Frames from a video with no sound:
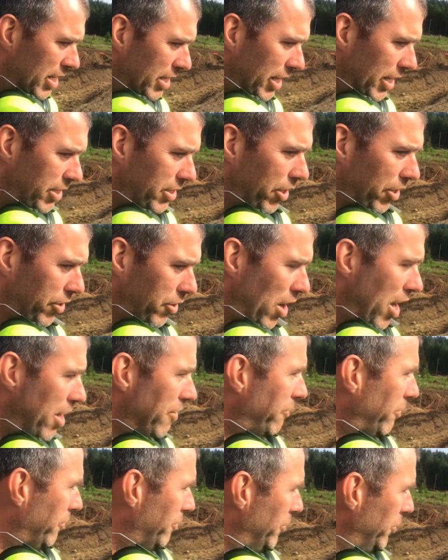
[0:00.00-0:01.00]
they start crying
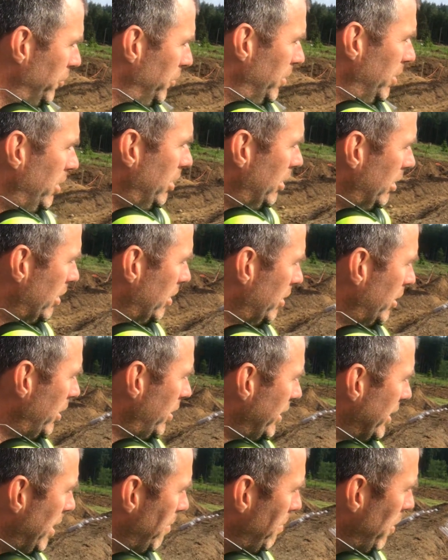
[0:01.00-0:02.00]
for food.
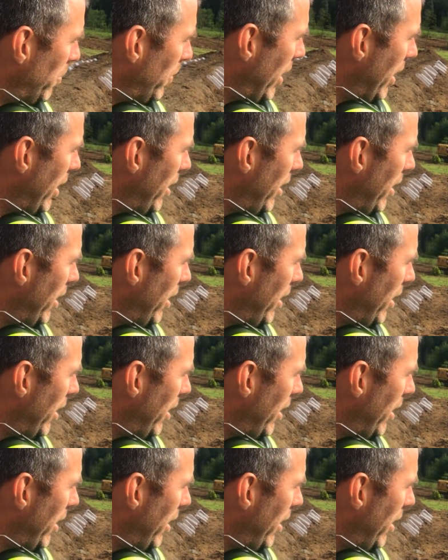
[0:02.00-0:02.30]
Lily, about